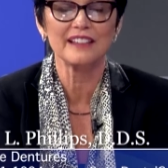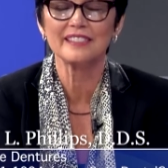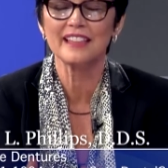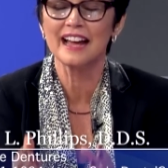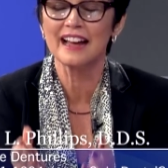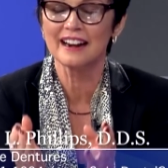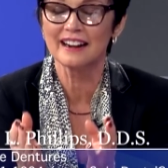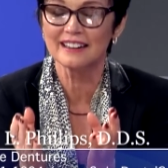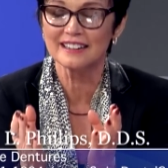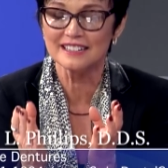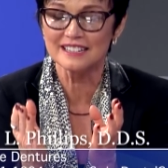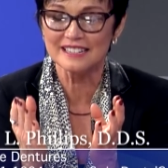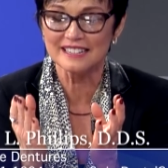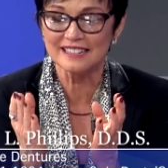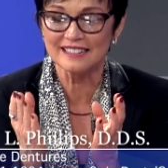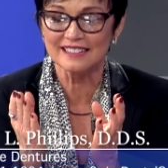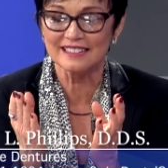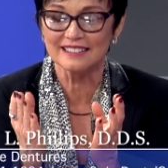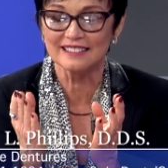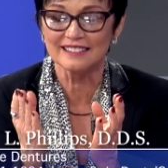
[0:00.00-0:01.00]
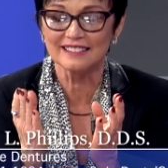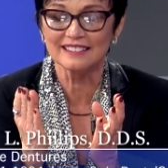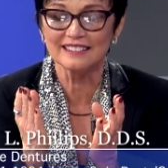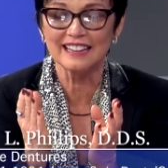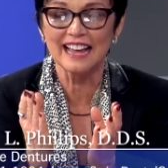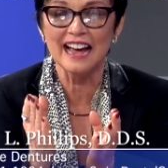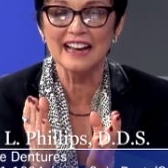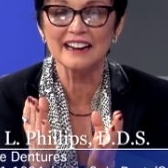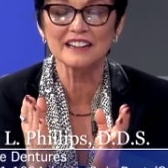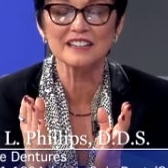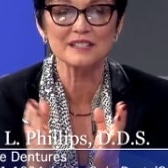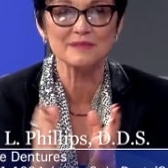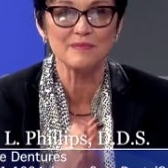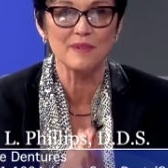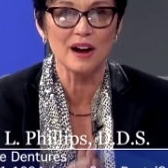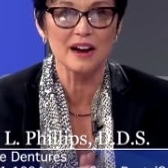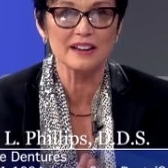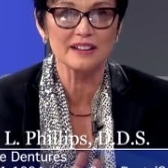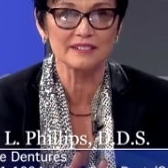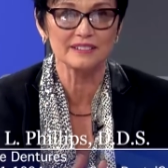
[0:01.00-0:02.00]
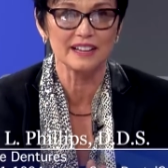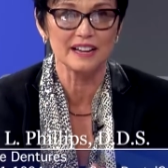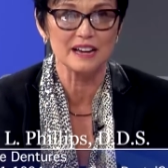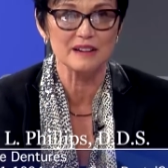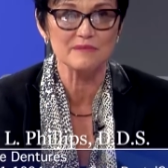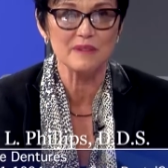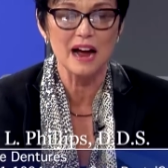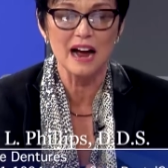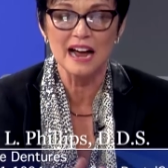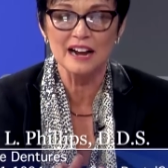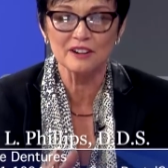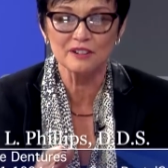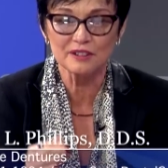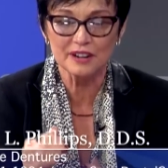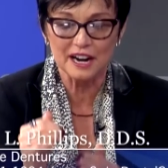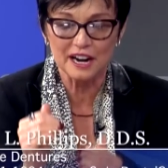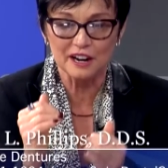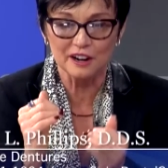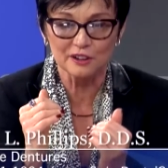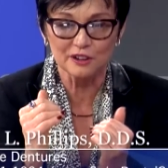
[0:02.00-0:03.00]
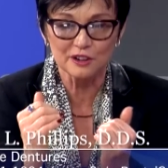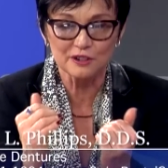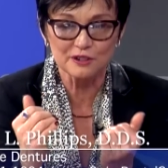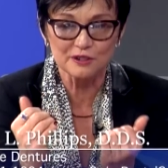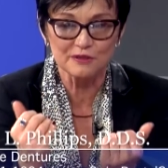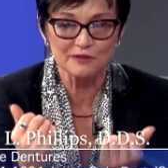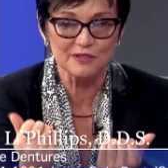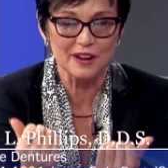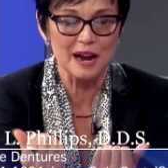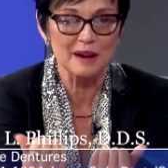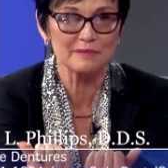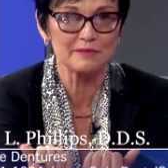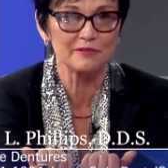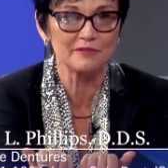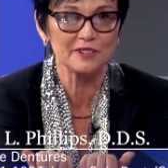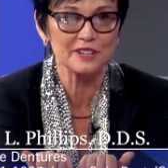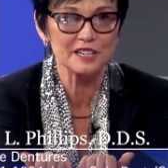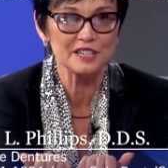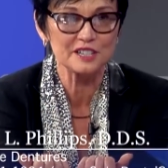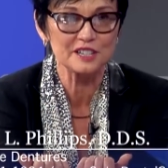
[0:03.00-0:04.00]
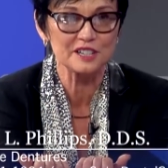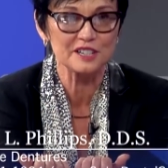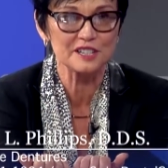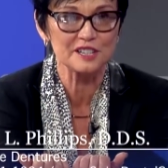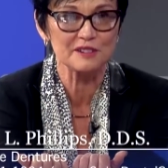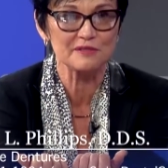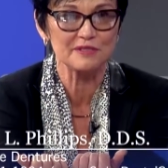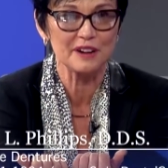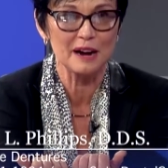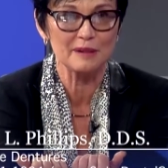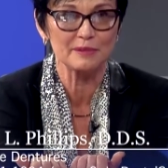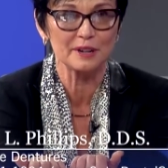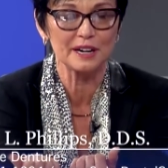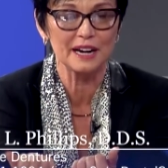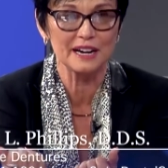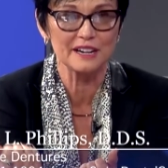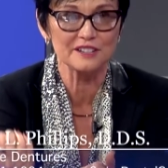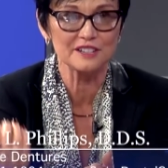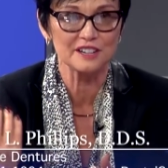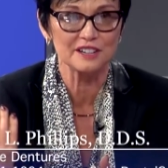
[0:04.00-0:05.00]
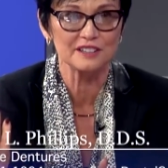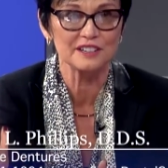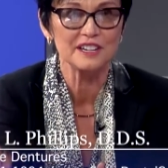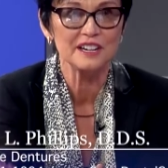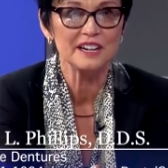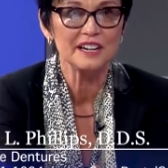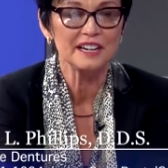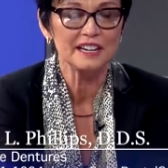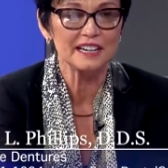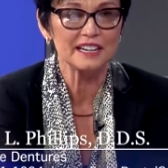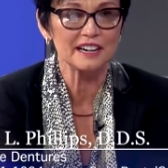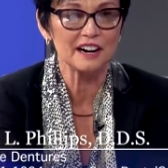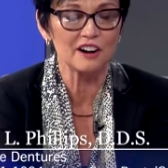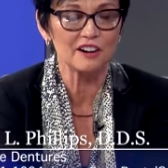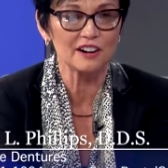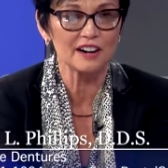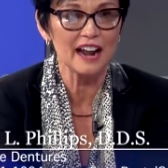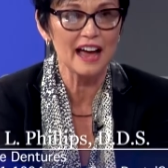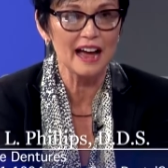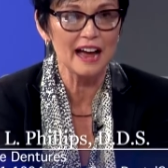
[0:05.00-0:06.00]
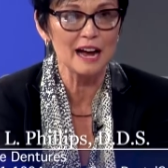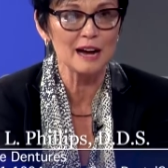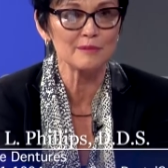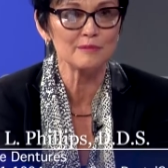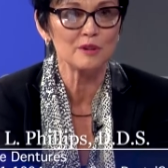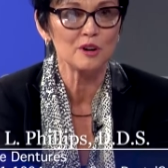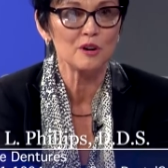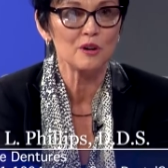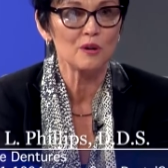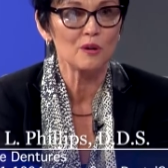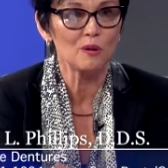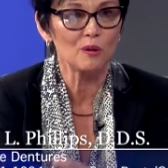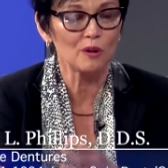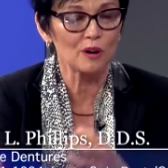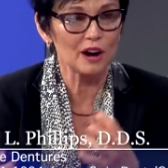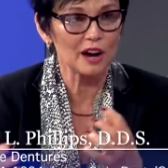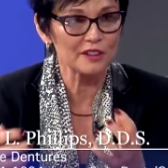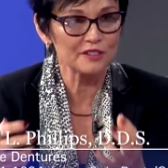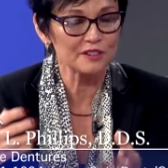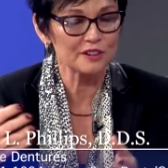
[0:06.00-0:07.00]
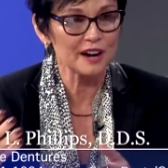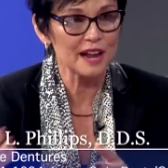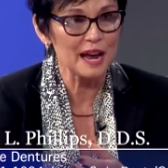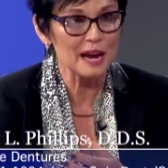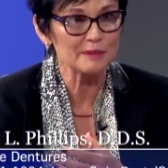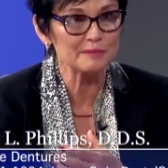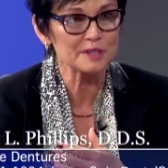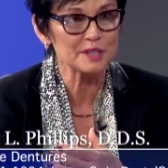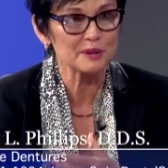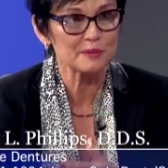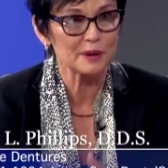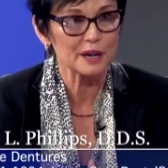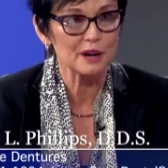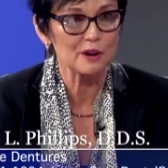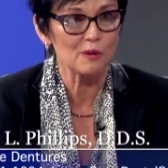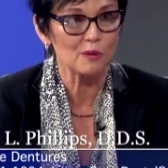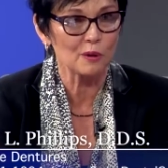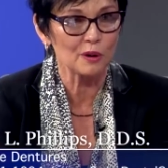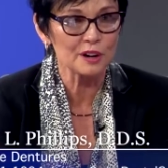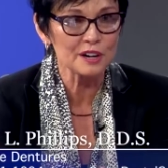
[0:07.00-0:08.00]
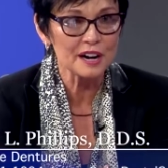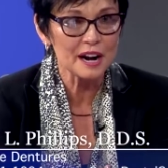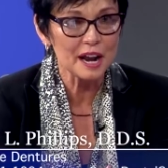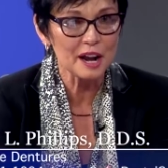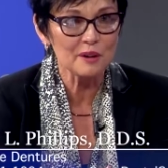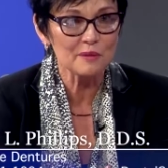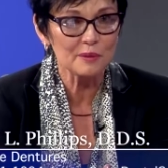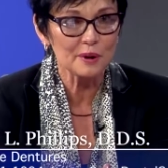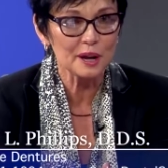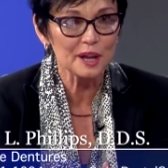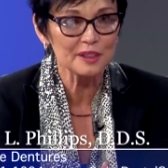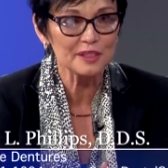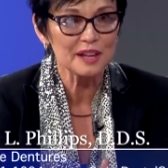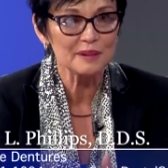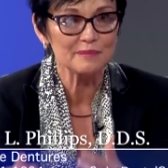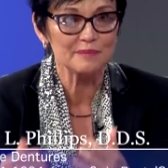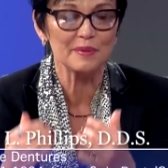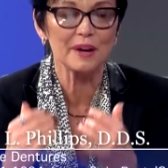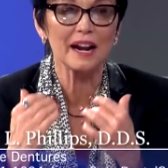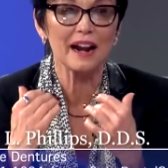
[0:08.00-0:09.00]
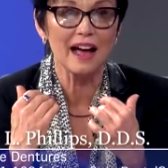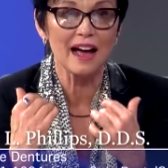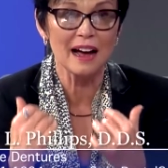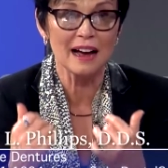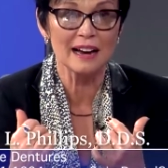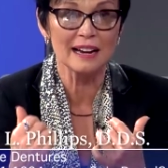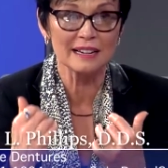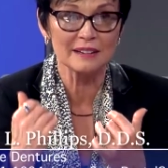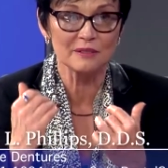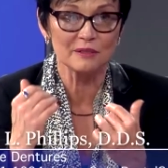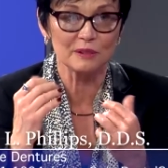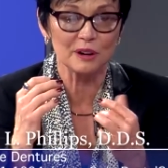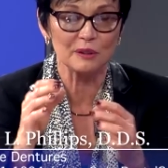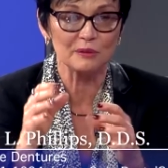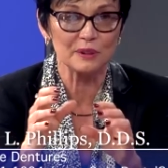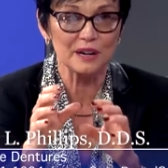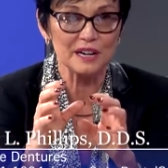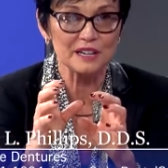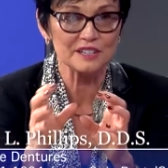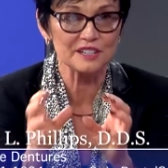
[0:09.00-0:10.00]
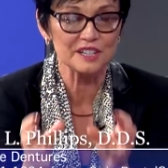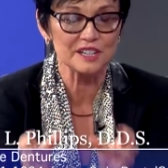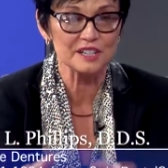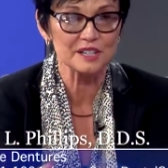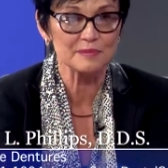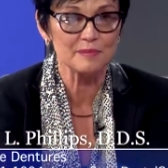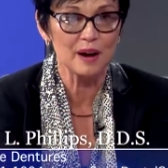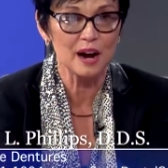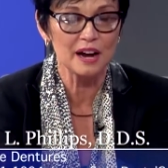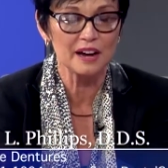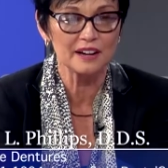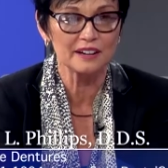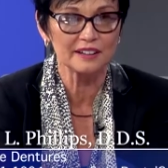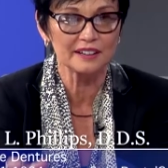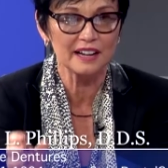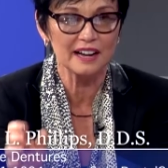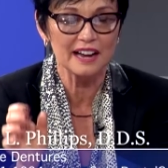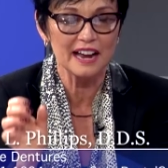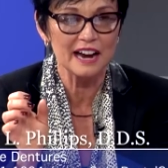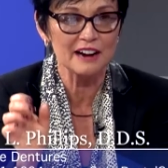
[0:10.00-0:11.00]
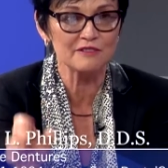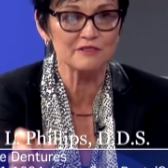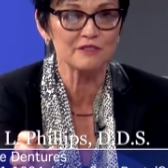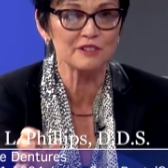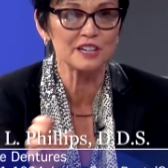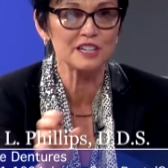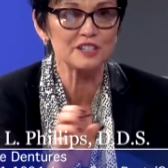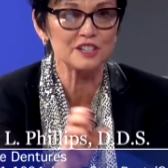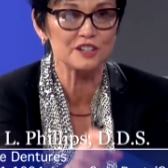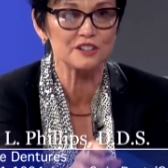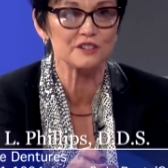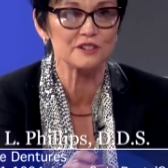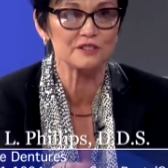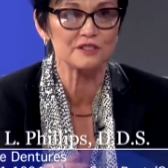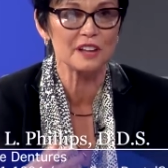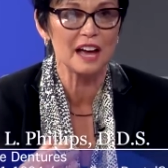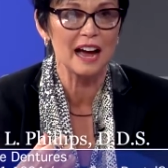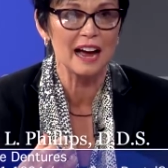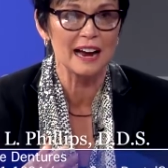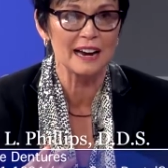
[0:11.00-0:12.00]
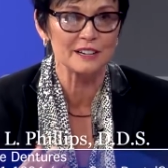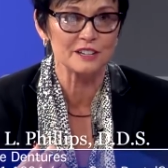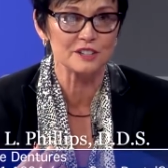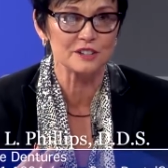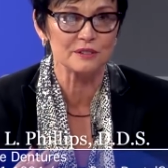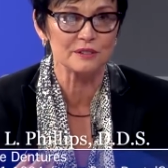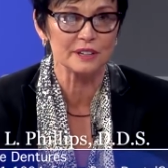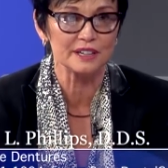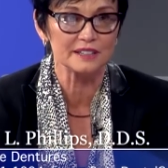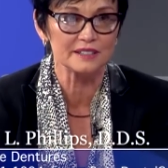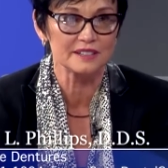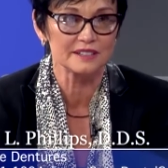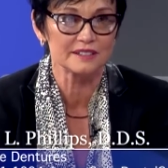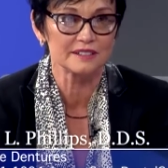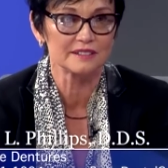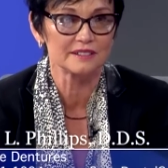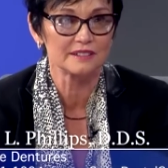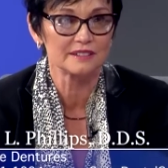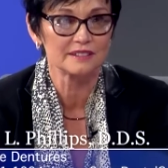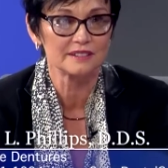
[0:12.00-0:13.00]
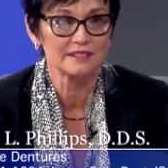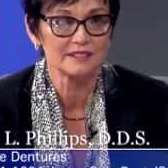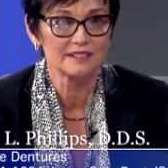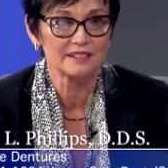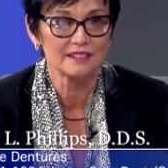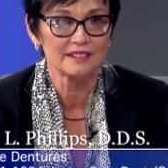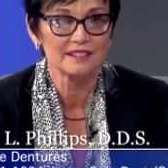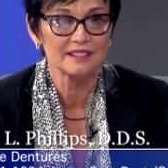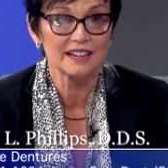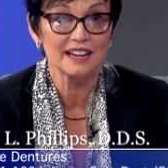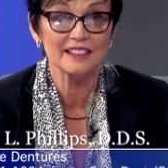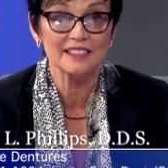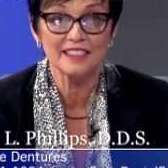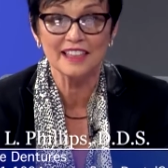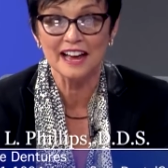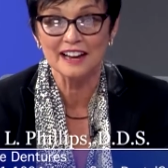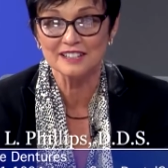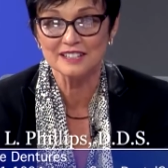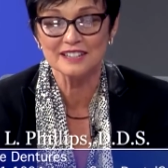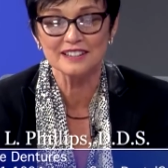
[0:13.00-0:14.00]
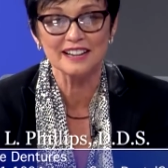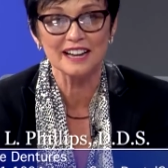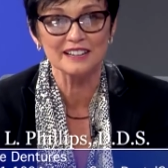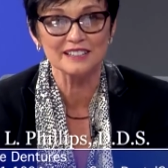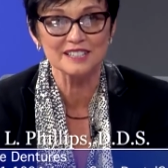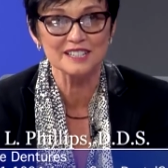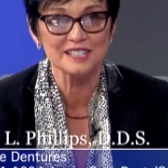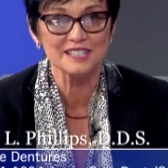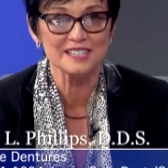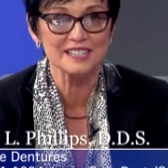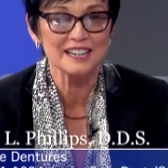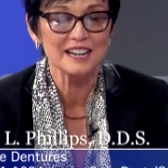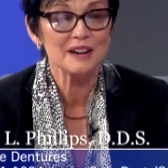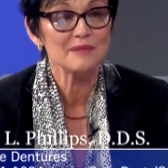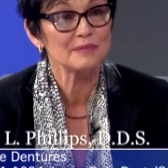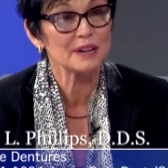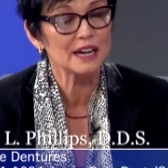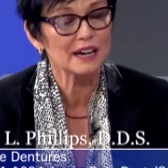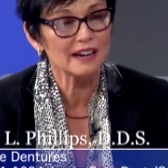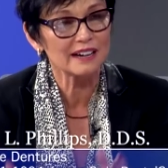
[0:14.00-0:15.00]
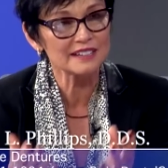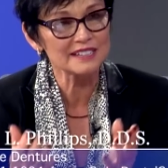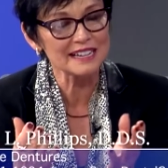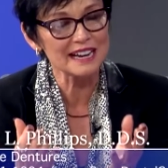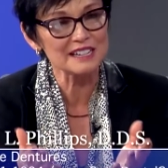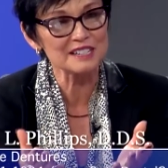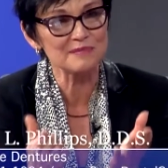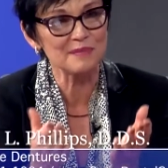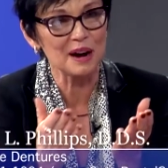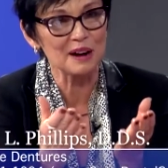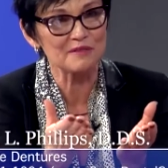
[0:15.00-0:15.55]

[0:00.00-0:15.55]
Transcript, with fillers: That is that is my claim. I don't care who finishes the fabrication in our lab or other labs that we coordinate with, but I arrange the smile. Every tooth, I do it, and wow. that that's because that's my